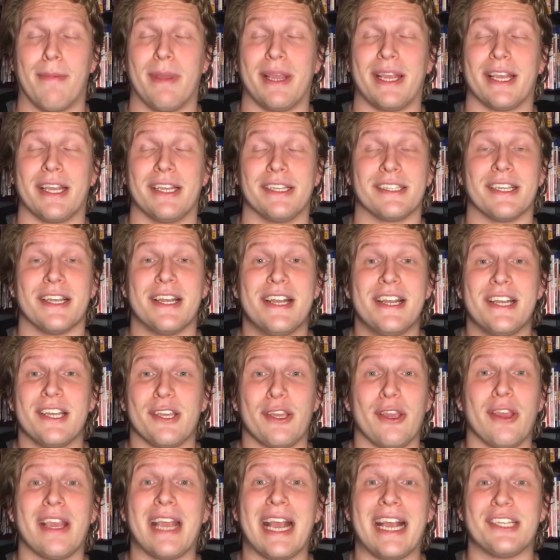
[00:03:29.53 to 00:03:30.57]
because
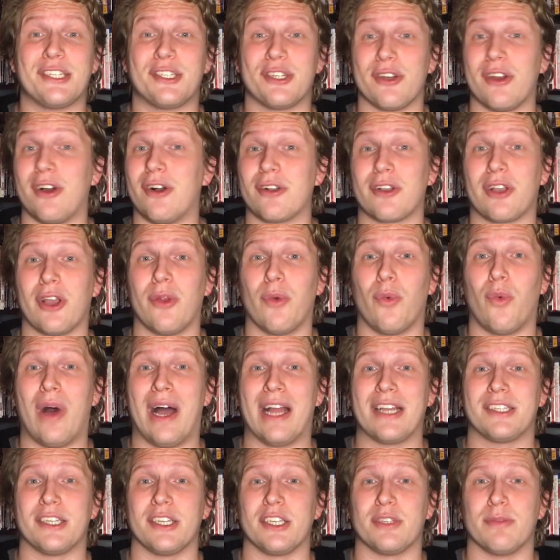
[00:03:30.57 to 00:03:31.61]
you guys should all go
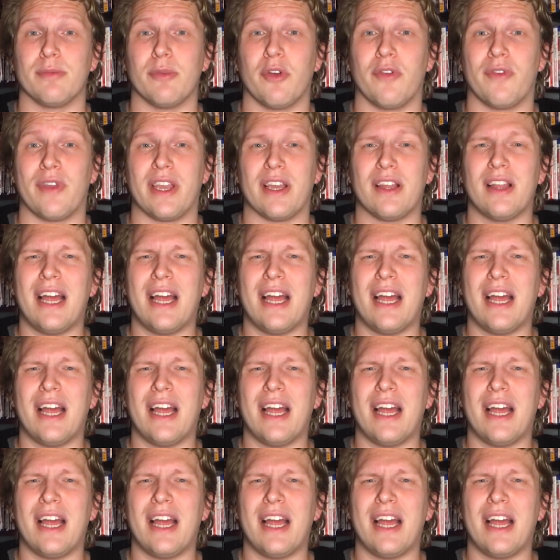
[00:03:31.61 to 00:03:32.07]
watch this movie.